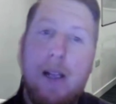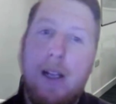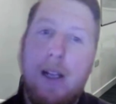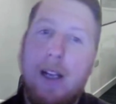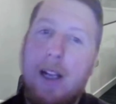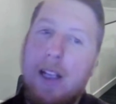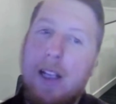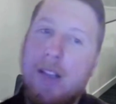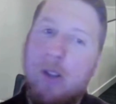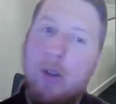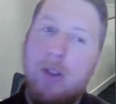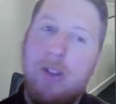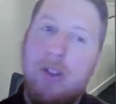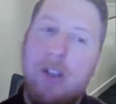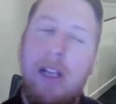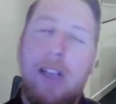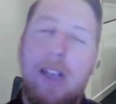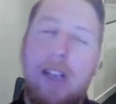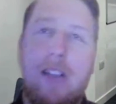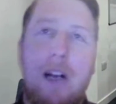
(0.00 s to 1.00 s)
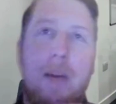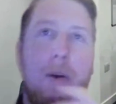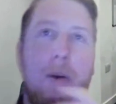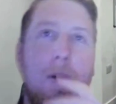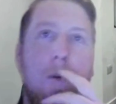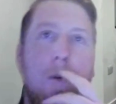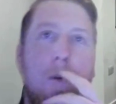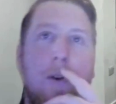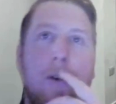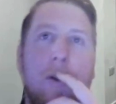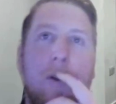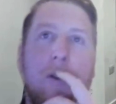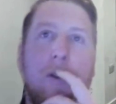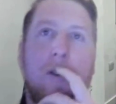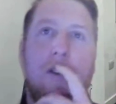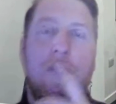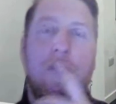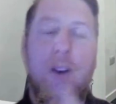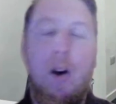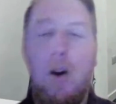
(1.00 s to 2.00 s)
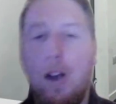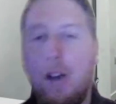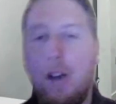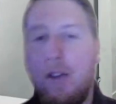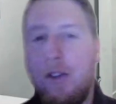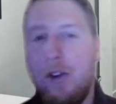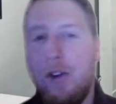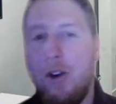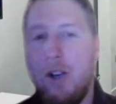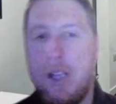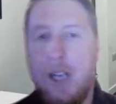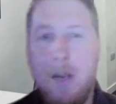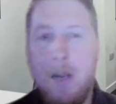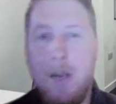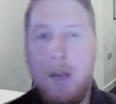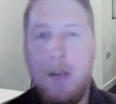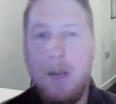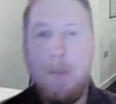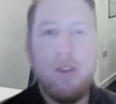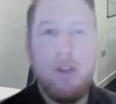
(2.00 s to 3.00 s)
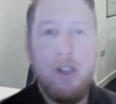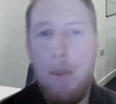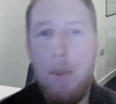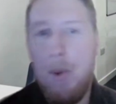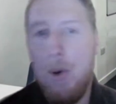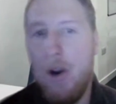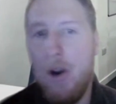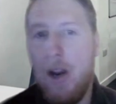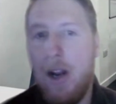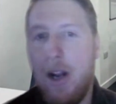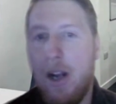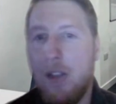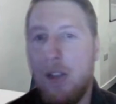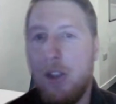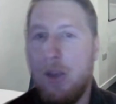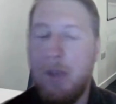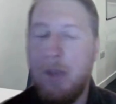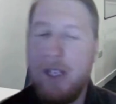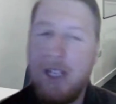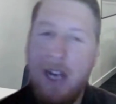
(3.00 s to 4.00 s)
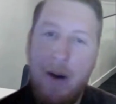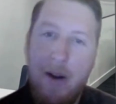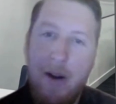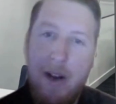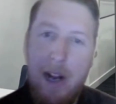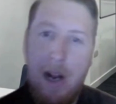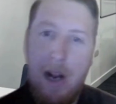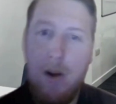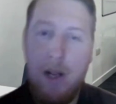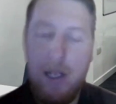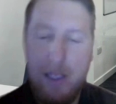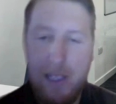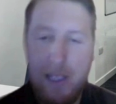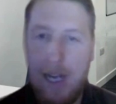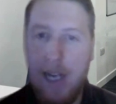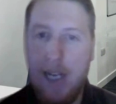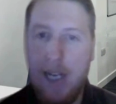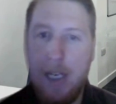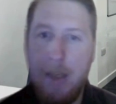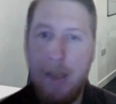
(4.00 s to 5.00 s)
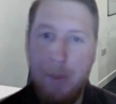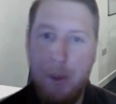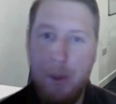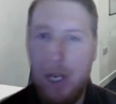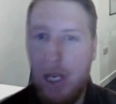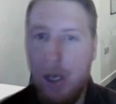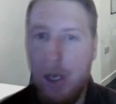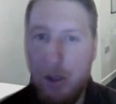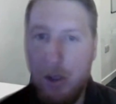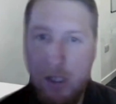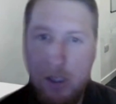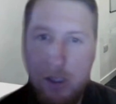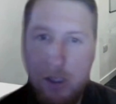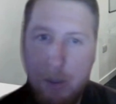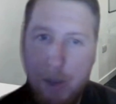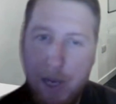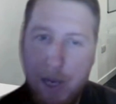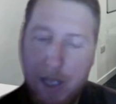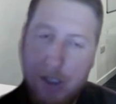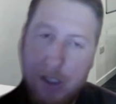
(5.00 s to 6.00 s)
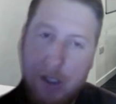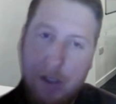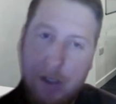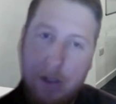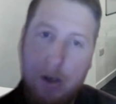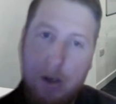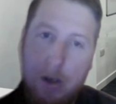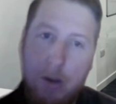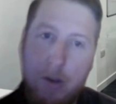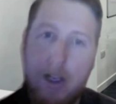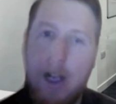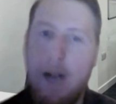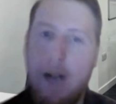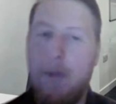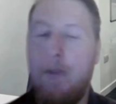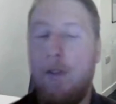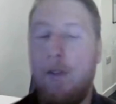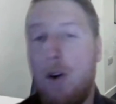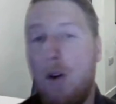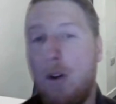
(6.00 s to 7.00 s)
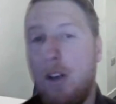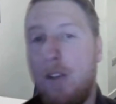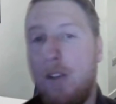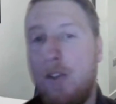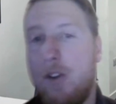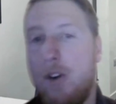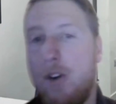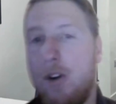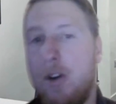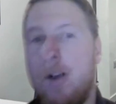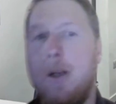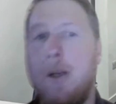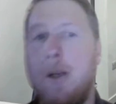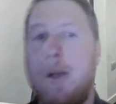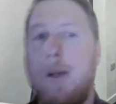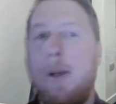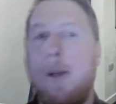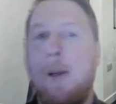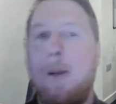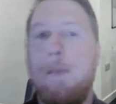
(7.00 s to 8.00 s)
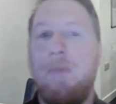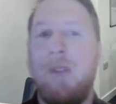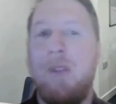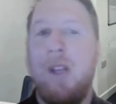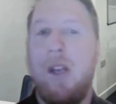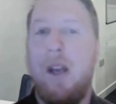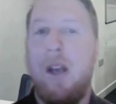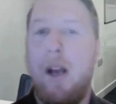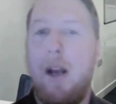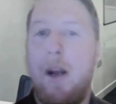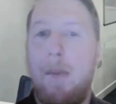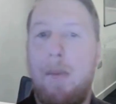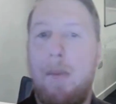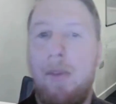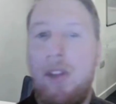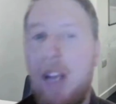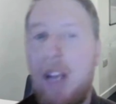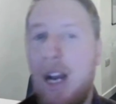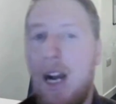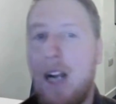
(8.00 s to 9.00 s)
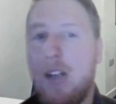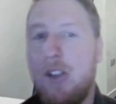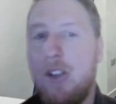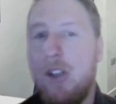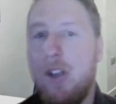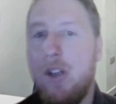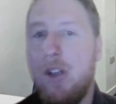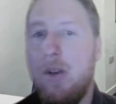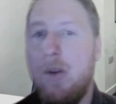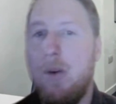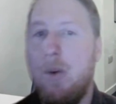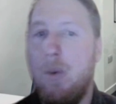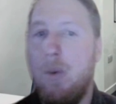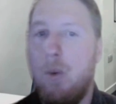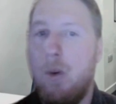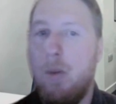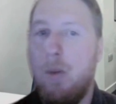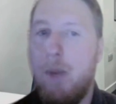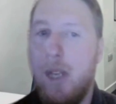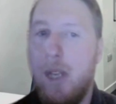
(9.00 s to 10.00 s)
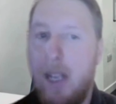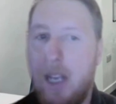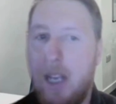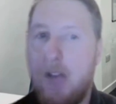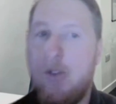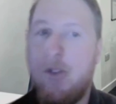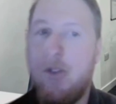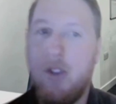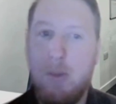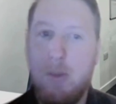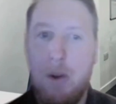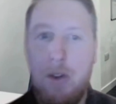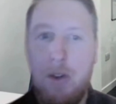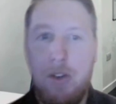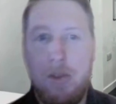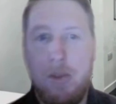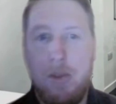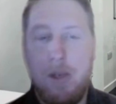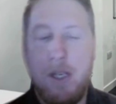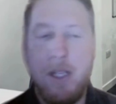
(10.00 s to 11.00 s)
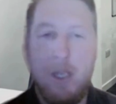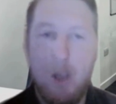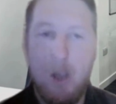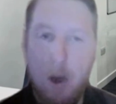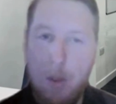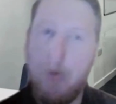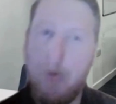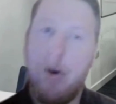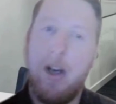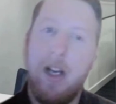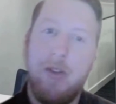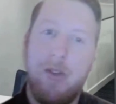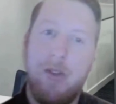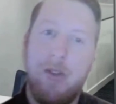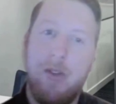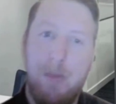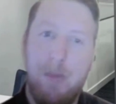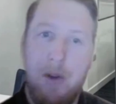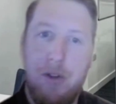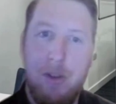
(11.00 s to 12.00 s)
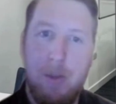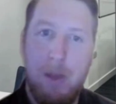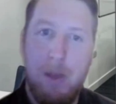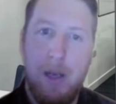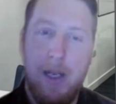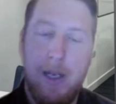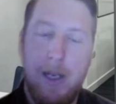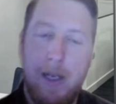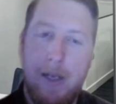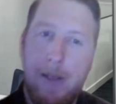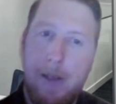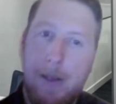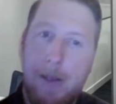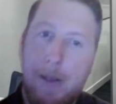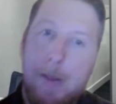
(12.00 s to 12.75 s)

let's use an example. We'll use a forklift truck. Yeah. So the operator should be carrying out a daily pre-use inspection on that forklift truck. The action would be his responsibility, the operator's responsibility.